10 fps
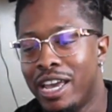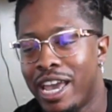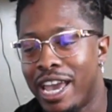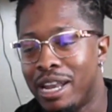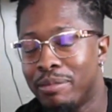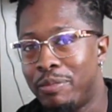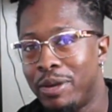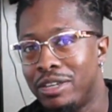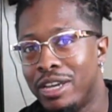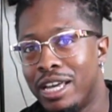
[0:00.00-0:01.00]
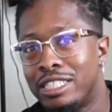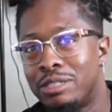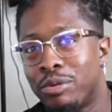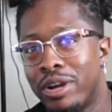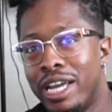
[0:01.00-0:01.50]
And I'm gonna pick you guys'
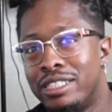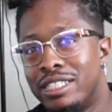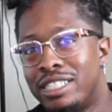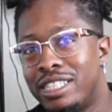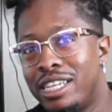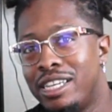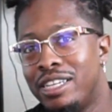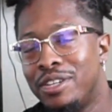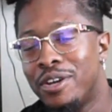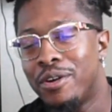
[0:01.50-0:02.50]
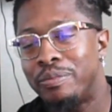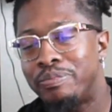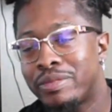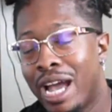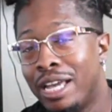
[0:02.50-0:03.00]
brains and see, you know,
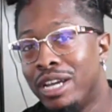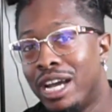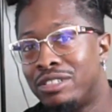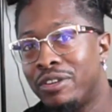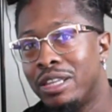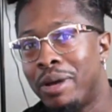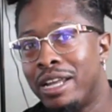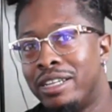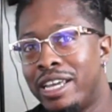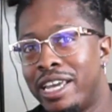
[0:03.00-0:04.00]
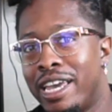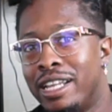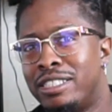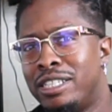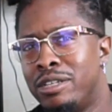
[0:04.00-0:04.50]
how you guys feel about it
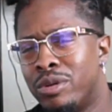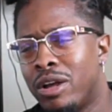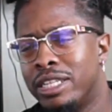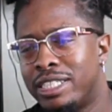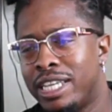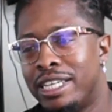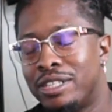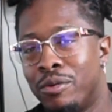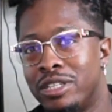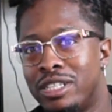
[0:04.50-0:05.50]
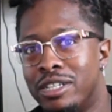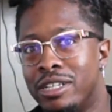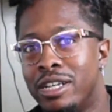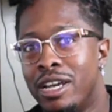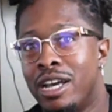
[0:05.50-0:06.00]
and see what all it takes in order to
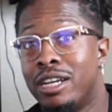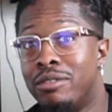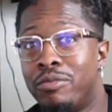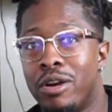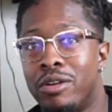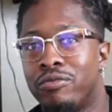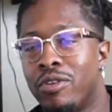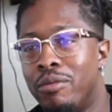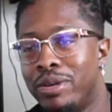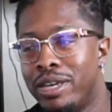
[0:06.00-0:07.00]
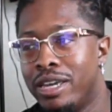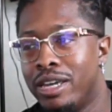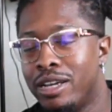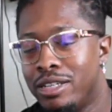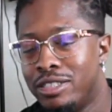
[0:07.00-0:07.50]
convert from being
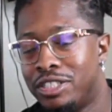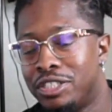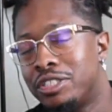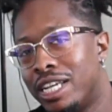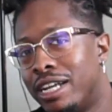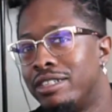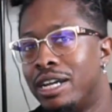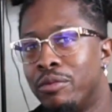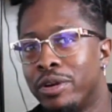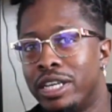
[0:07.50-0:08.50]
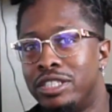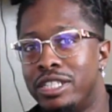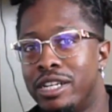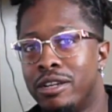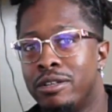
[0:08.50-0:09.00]
just your standard network
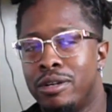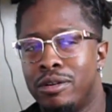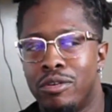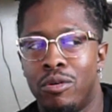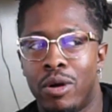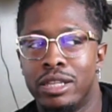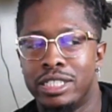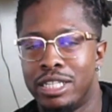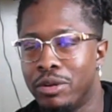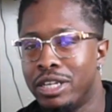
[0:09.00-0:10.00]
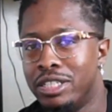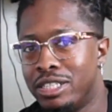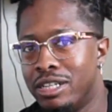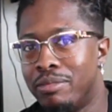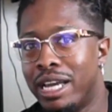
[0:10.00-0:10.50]
engineer or a wireless network
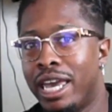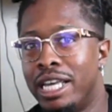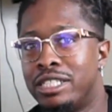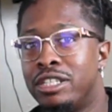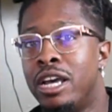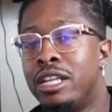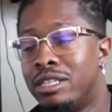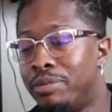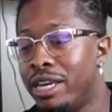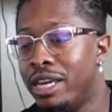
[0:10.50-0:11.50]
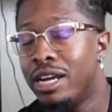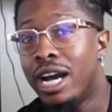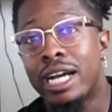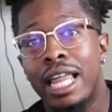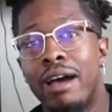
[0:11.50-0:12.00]
engineer in my case to being a
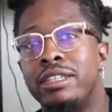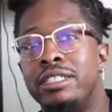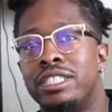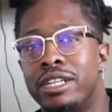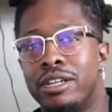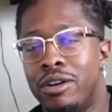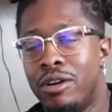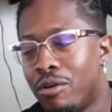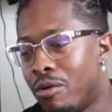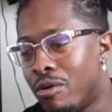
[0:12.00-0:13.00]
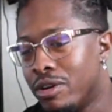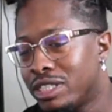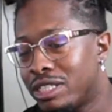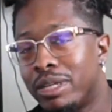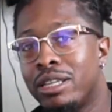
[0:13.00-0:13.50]
cloud engineer or
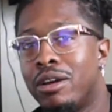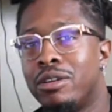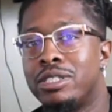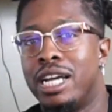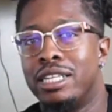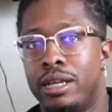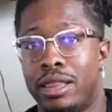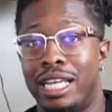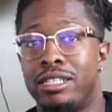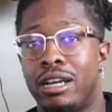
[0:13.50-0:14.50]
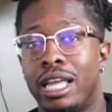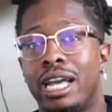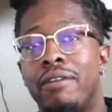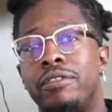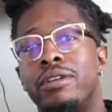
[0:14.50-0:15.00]
something along those lines. That's all I
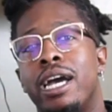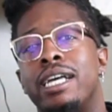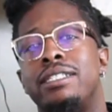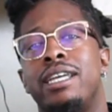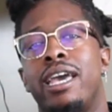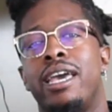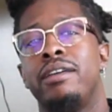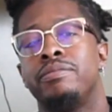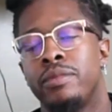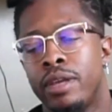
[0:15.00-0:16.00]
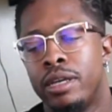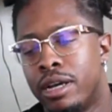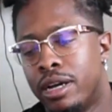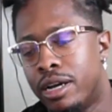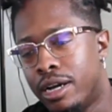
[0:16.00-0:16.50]
got for you guys today.
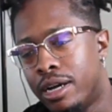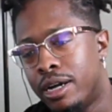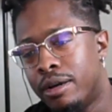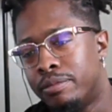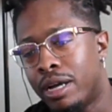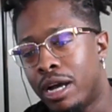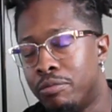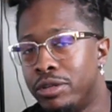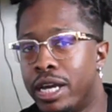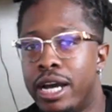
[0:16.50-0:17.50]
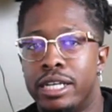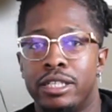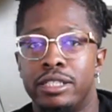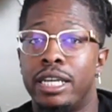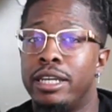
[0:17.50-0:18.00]
Um, I hope you guys are
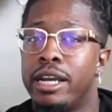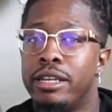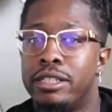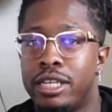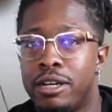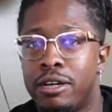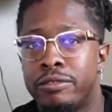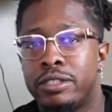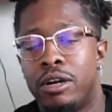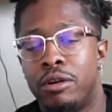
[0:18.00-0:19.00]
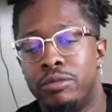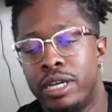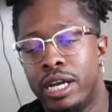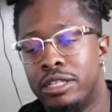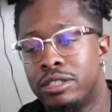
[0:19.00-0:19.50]
taking care of yourselves. I hope you
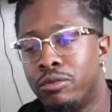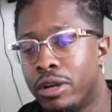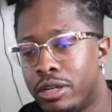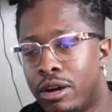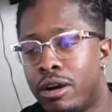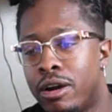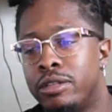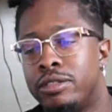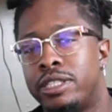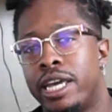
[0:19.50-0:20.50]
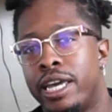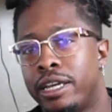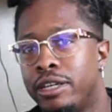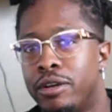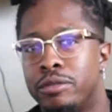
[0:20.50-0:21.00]
guys are working hard, staying,
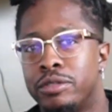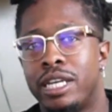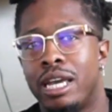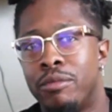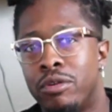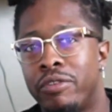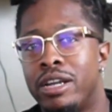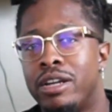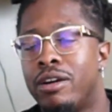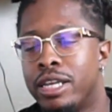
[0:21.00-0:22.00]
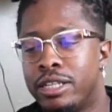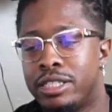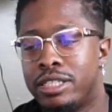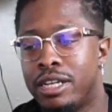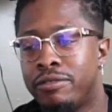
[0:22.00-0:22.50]
you know, staying motivated, all that good
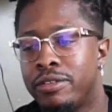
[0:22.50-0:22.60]
stuff.